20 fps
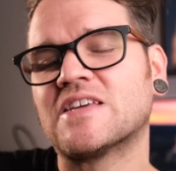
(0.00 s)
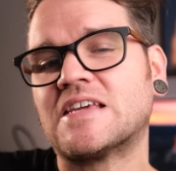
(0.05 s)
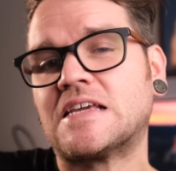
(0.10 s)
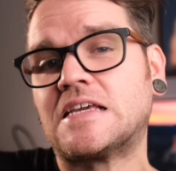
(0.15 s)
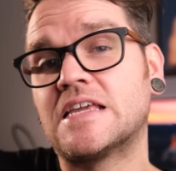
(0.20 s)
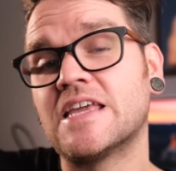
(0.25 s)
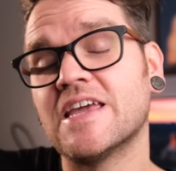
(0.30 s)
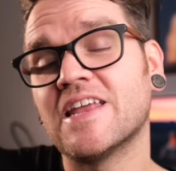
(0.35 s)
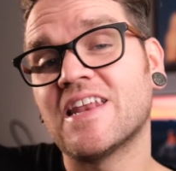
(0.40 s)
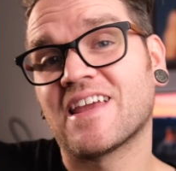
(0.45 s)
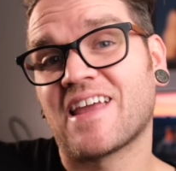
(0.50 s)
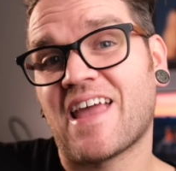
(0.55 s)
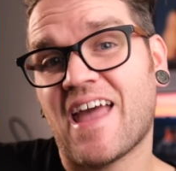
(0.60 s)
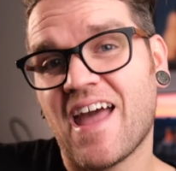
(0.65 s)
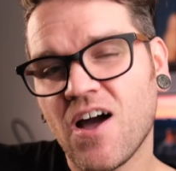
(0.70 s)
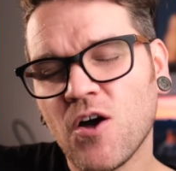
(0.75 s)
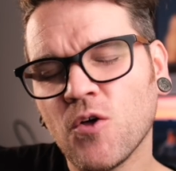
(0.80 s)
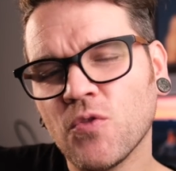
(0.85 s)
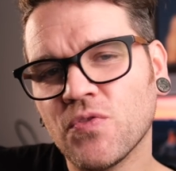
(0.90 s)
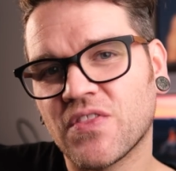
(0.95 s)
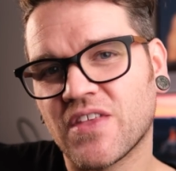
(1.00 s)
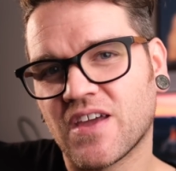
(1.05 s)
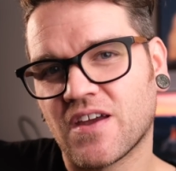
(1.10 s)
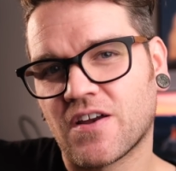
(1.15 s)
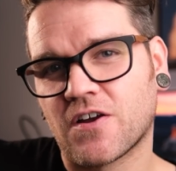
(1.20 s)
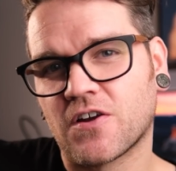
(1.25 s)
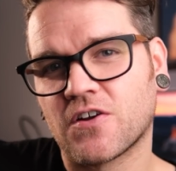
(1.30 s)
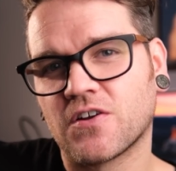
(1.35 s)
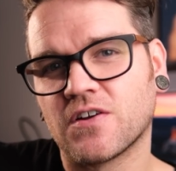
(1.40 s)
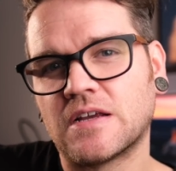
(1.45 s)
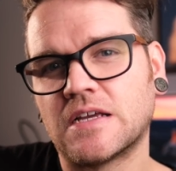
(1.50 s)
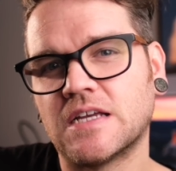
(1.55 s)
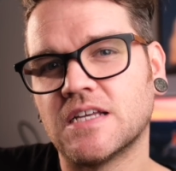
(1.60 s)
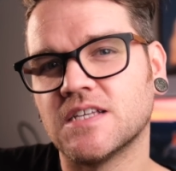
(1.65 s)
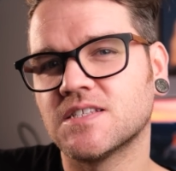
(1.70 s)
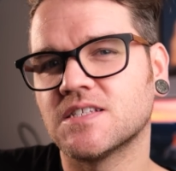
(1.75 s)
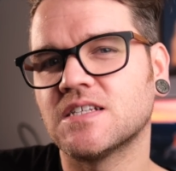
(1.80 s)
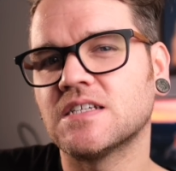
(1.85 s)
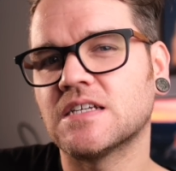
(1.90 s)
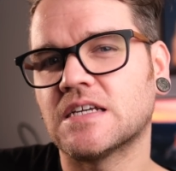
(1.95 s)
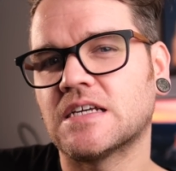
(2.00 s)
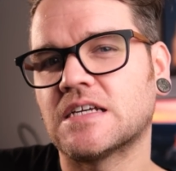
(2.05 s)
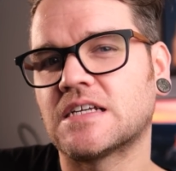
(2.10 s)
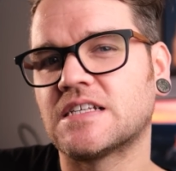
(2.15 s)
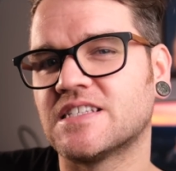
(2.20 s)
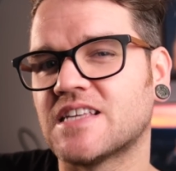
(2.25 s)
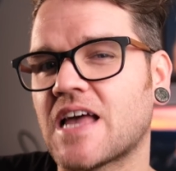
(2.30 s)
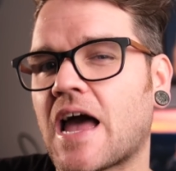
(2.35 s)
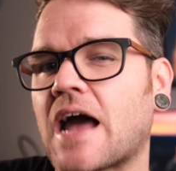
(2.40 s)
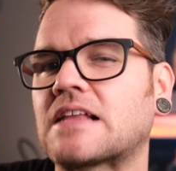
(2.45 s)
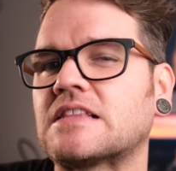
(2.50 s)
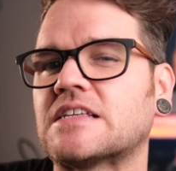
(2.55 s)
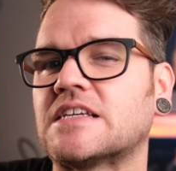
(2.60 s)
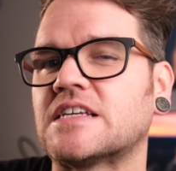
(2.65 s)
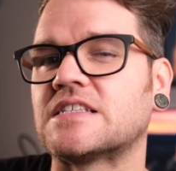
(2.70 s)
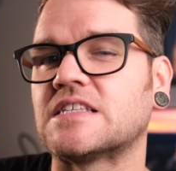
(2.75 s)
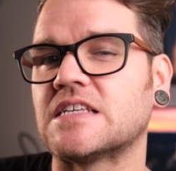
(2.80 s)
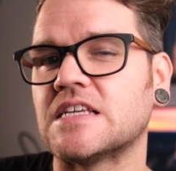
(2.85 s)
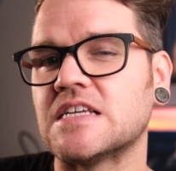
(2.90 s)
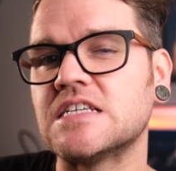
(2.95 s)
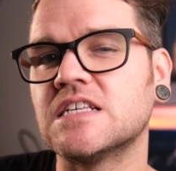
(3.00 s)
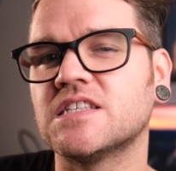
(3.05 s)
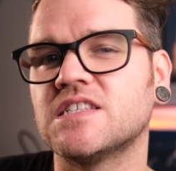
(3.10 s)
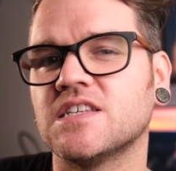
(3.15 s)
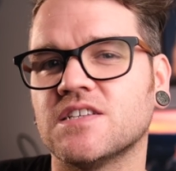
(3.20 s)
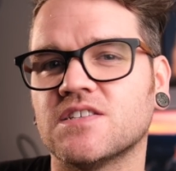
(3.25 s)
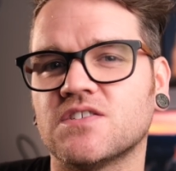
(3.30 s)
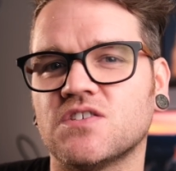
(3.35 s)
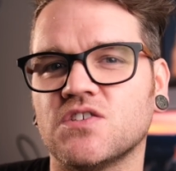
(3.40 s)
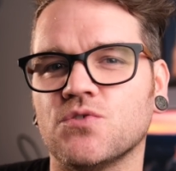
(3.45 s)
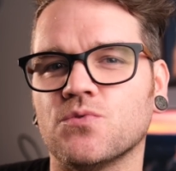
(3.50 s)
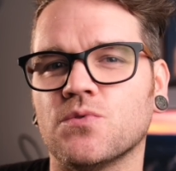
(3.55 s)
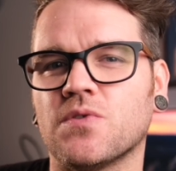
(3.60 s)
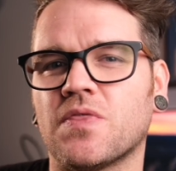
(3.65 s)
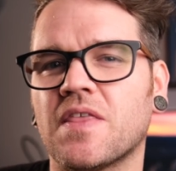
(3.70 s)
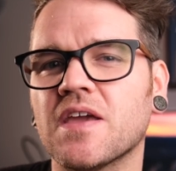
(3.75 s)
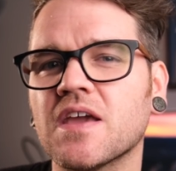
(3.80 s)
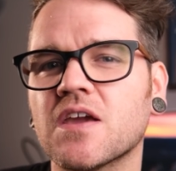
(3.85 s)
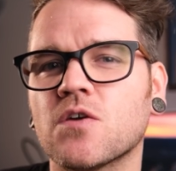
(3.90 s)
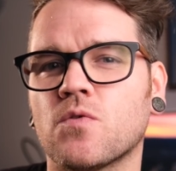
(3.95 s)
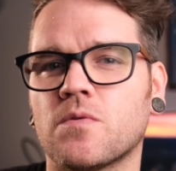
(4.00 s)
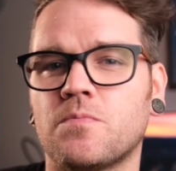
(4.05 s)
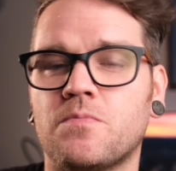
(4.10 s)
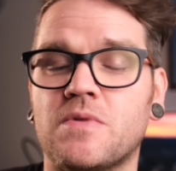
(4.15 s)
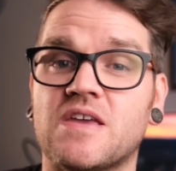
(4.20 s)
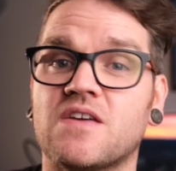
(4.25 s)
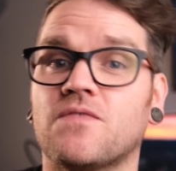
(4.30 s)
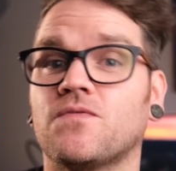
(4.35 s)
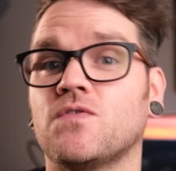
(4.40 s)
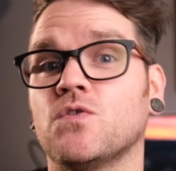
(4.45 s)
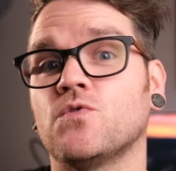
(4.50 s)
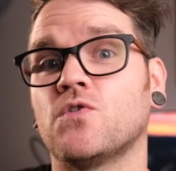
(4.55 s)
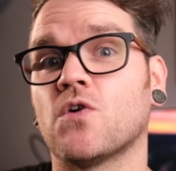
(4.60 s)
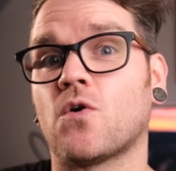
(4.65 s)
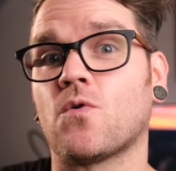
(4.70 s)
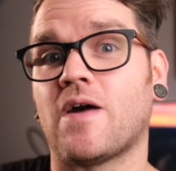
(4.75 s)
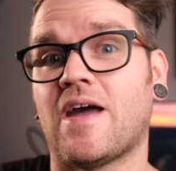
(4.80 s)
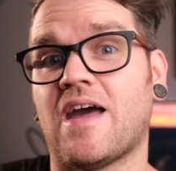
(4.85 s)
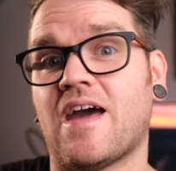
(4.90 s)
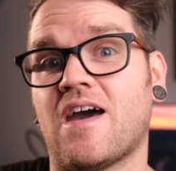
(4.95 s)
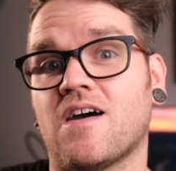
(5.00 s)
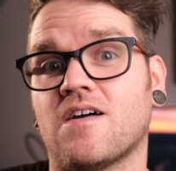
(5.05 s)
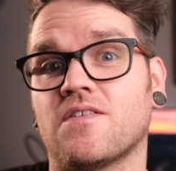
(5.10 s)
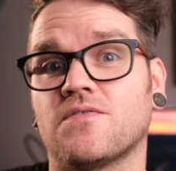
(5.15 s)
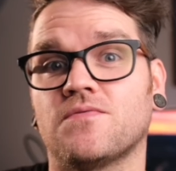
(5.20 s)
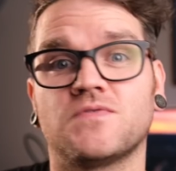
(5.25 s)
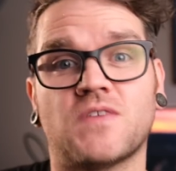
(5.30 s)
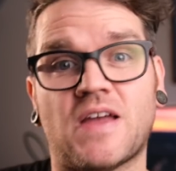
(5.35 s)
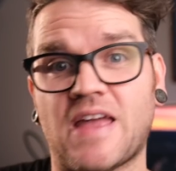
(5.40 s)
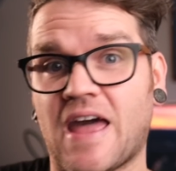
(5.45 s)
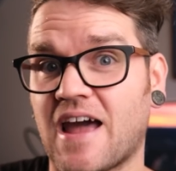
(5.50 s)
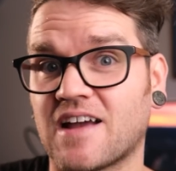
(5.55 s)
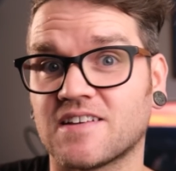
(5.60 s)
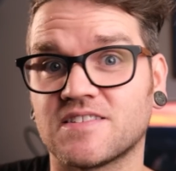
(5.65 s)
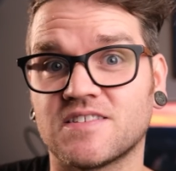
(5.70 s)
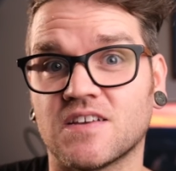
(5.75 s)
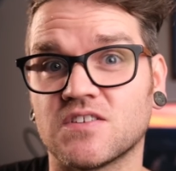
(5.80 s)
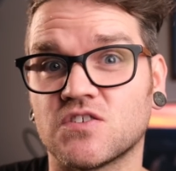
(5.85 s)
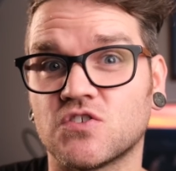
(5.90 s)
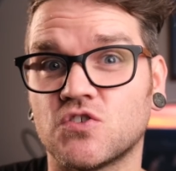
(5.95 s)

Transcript: getting out there isn't it exactly as easy as you would think it would be if you don't have access